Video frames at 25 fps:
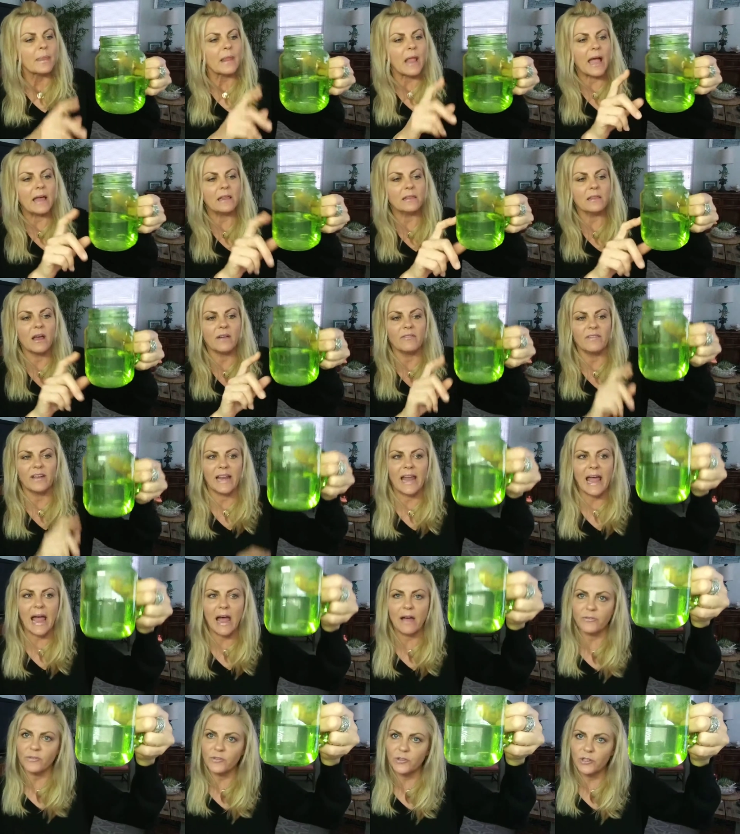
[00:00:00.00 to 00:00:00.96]
I love it.
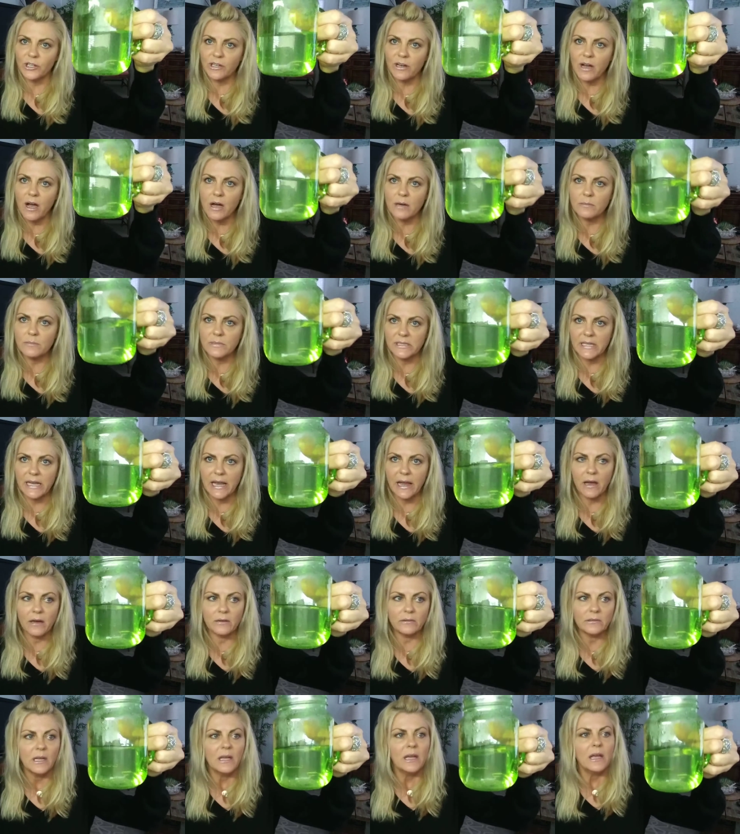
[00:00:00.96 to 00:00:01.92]
After it calms
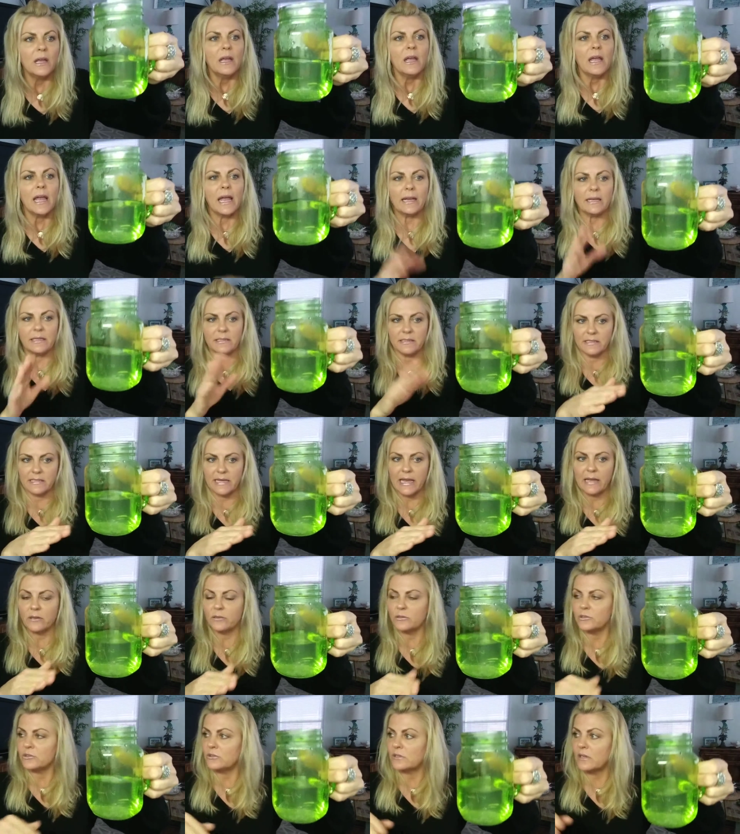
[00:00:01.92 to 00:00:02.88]
down and it
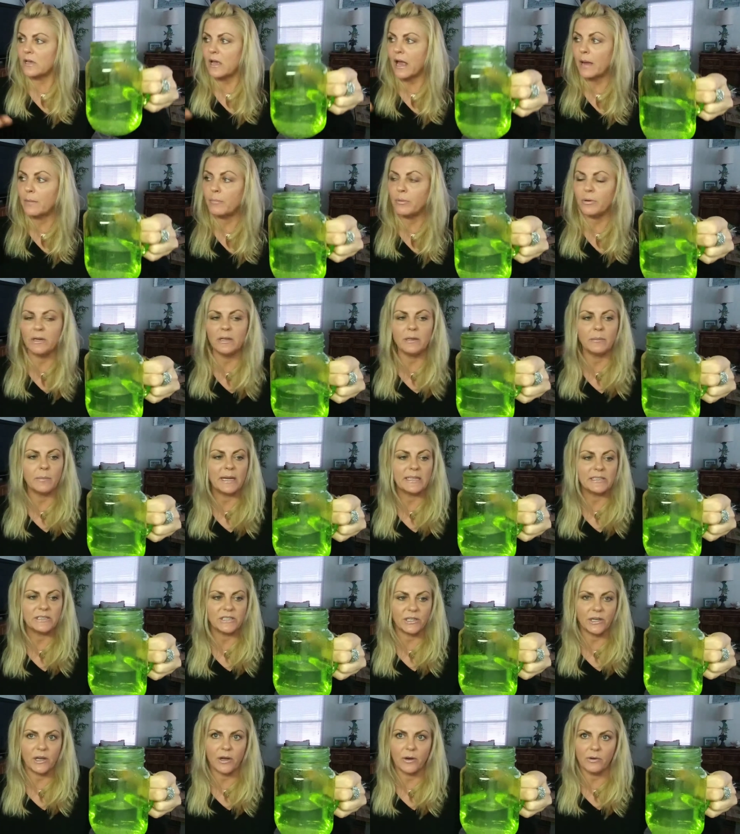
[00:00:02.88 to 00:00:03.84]
settles, I put it in my
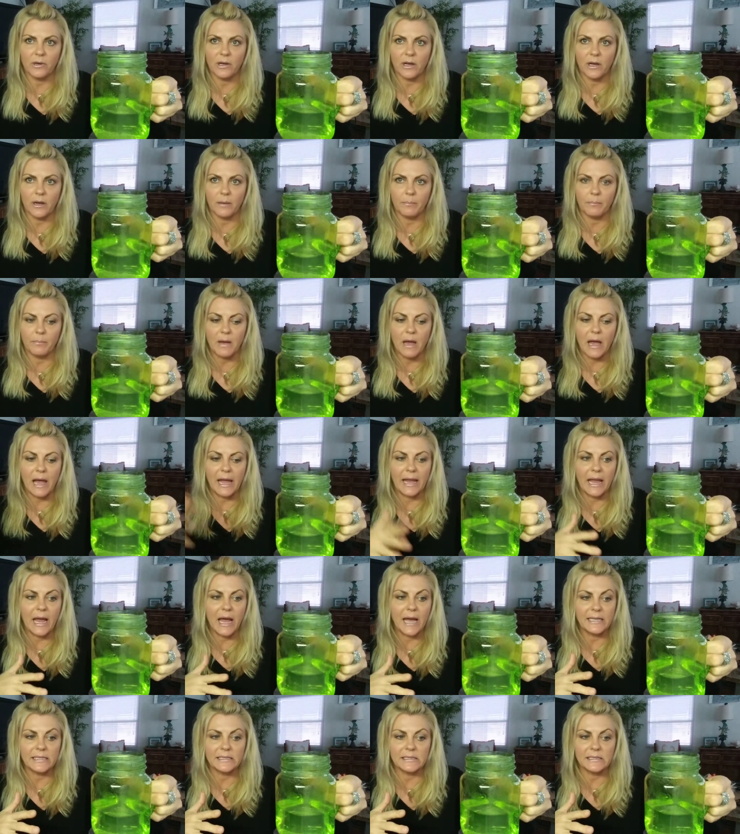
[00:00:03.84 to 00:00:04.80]
to-go cup,
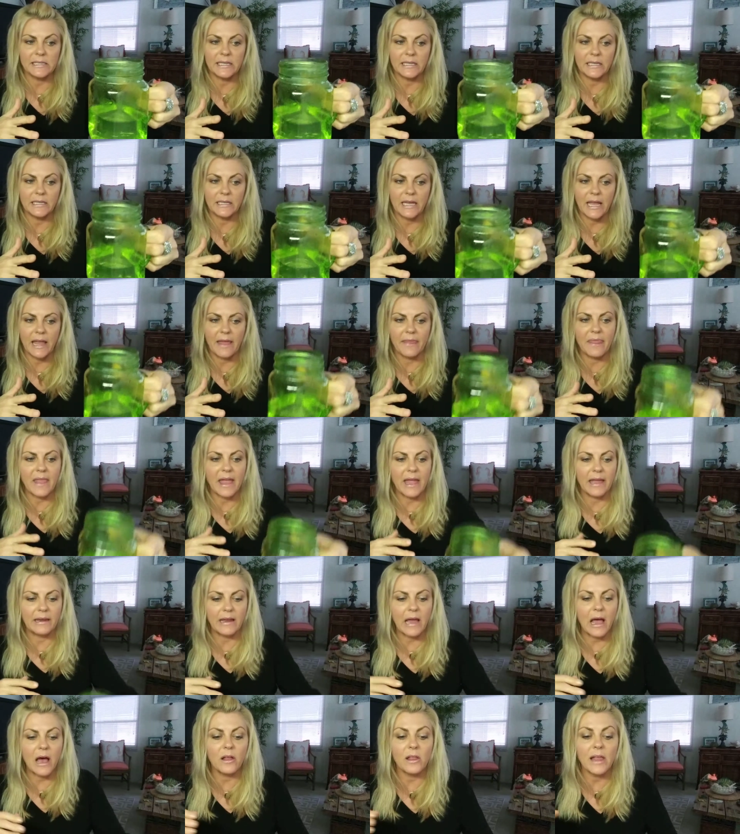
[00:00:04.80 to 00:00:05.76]
I ice it, and
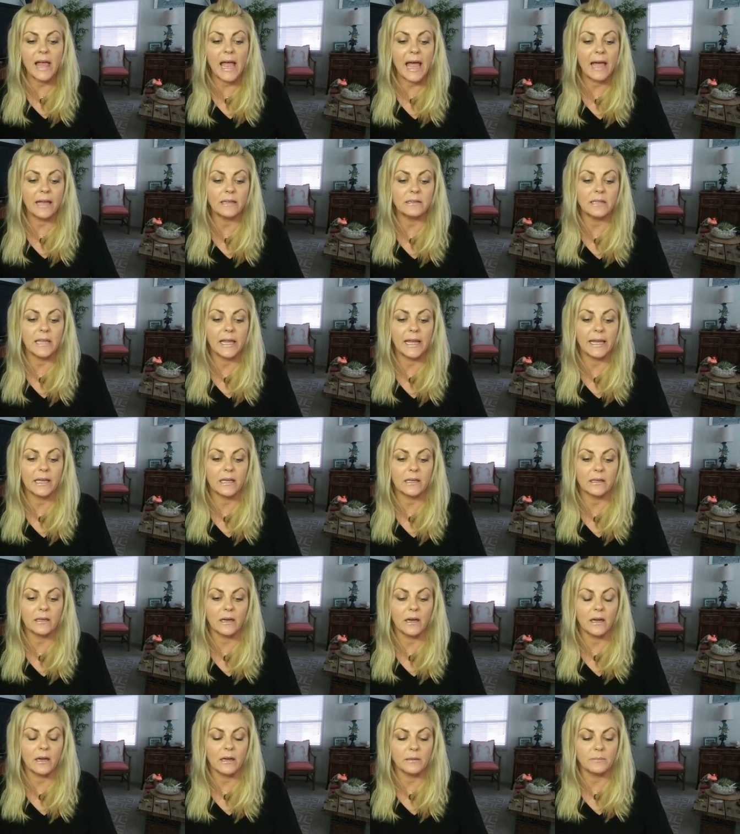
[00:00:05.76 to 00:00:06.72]
then I'll add
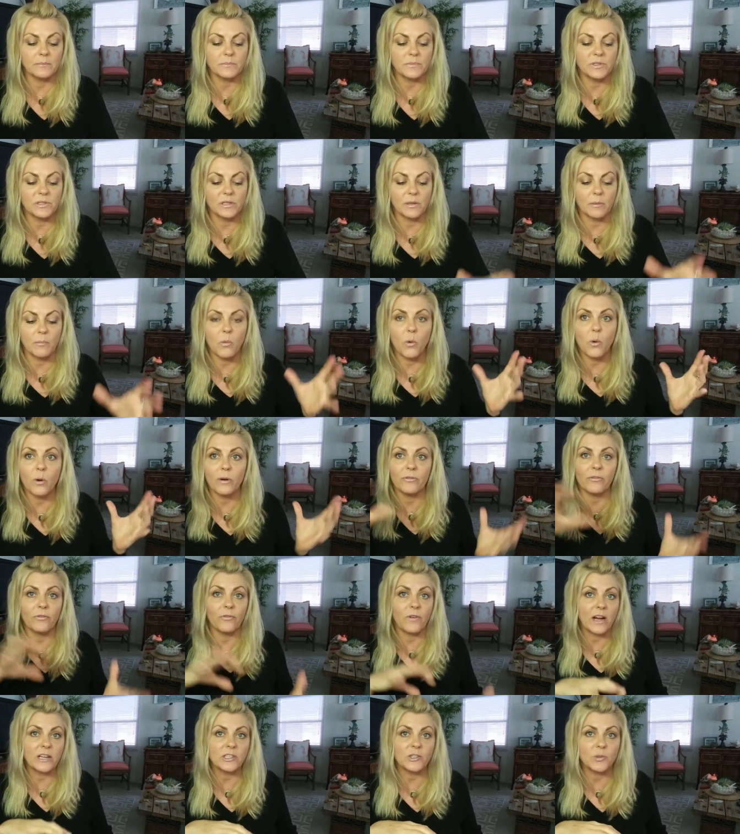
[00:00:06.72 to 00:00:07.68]
like um, some more
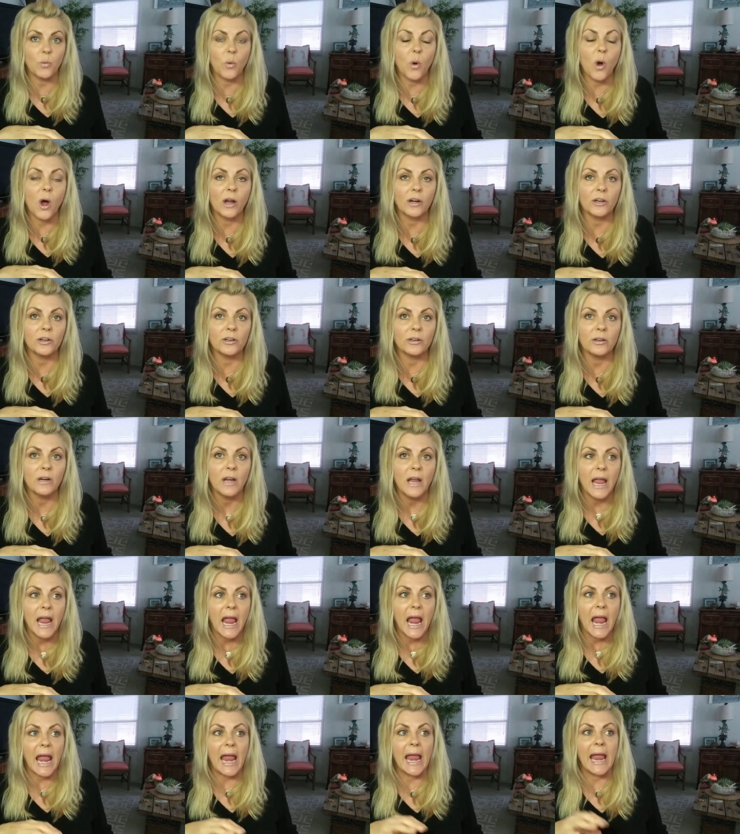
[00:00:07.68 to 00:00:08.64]
fresh water,
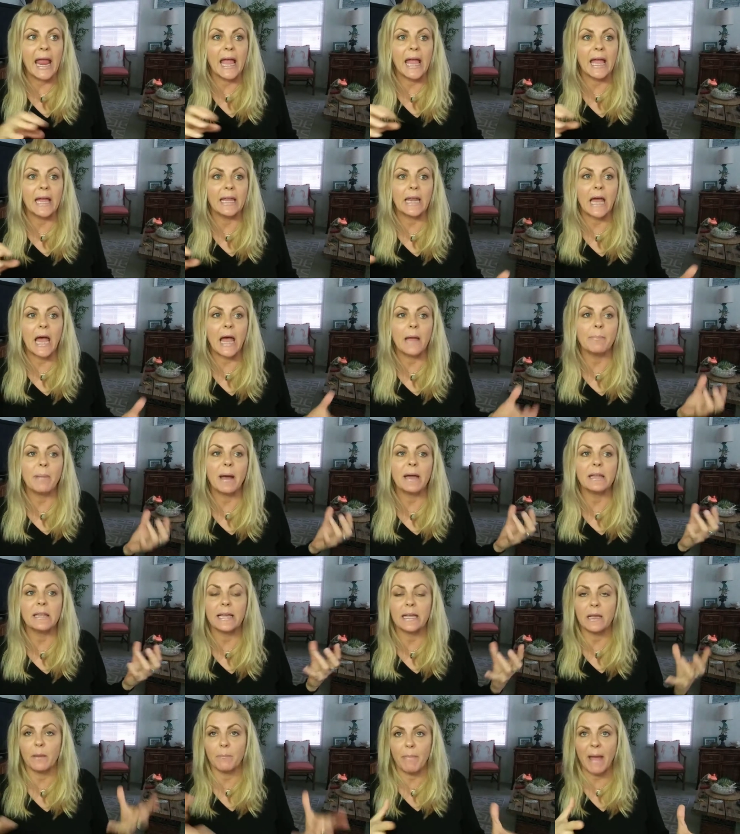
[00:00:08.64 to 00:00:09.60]
and I buy
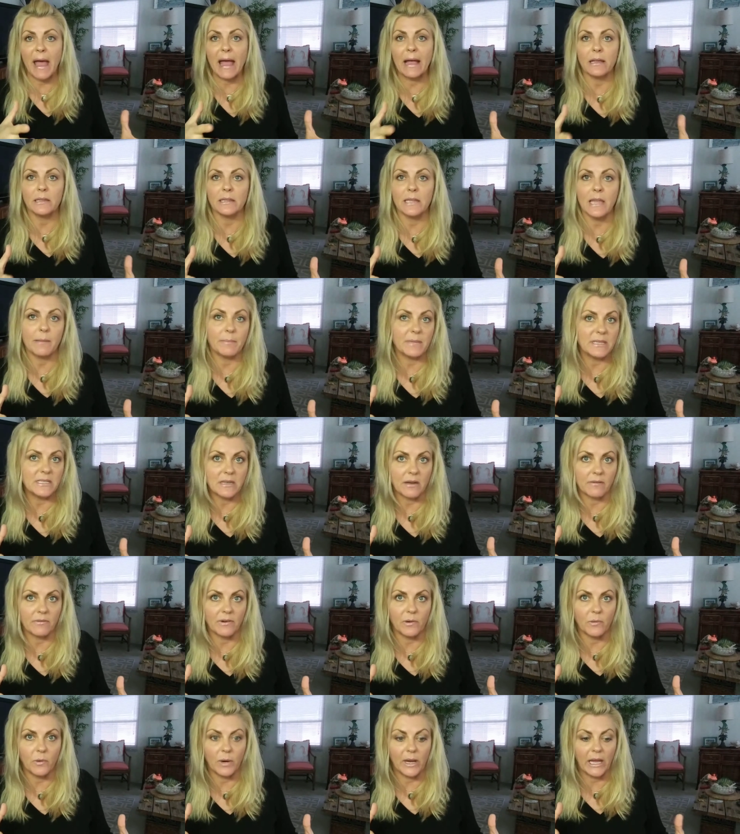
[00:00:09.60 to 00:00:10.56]
like a bag of lemons
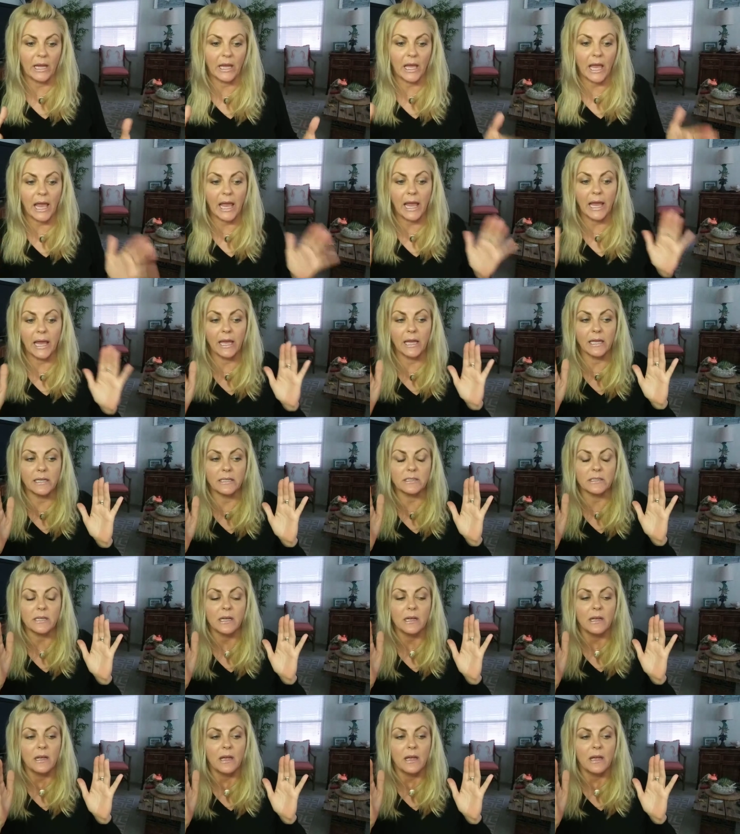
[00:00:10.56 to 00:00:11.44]
every week, and